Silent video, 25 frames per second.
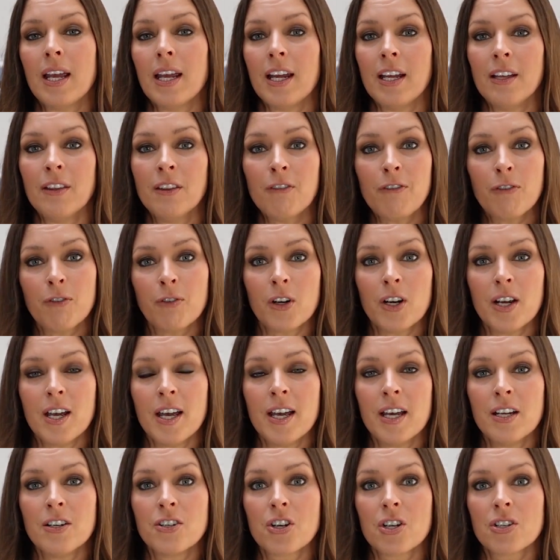in the
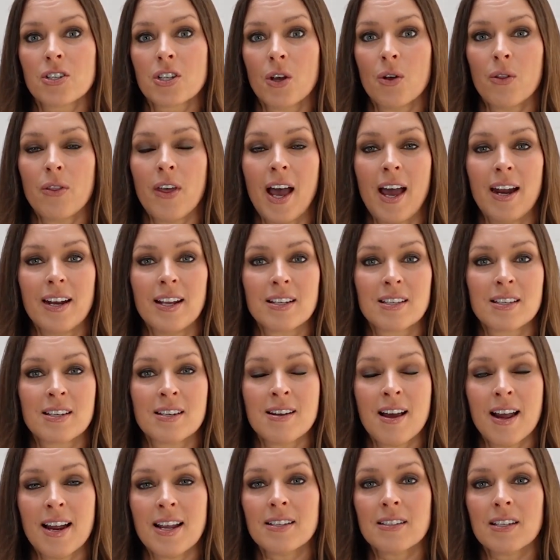fridge so that it's
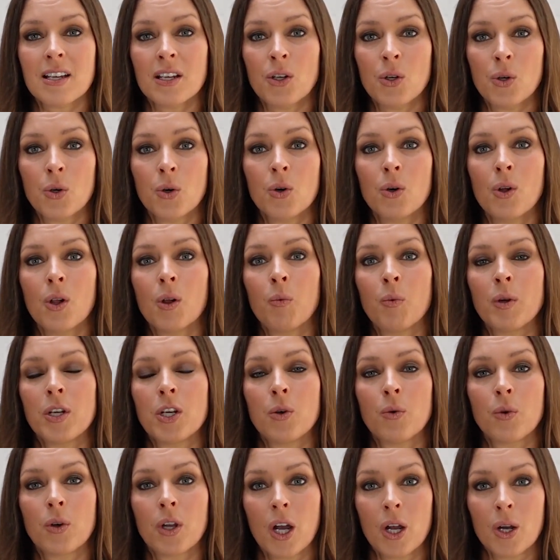nice and cool when
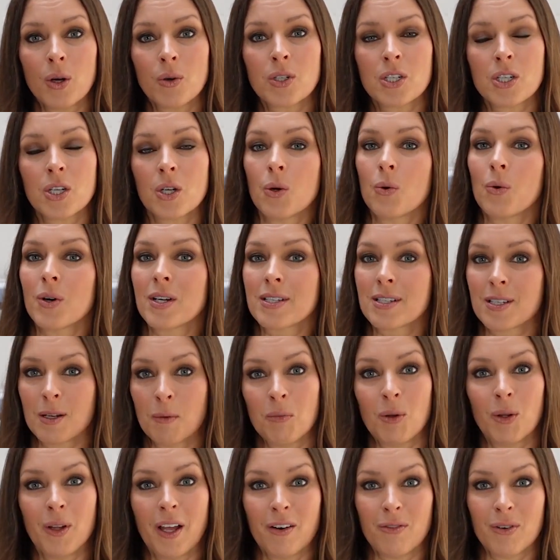you go to
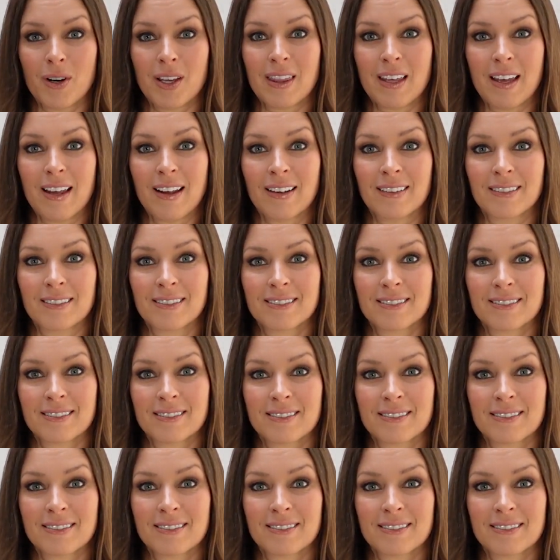assemble everything.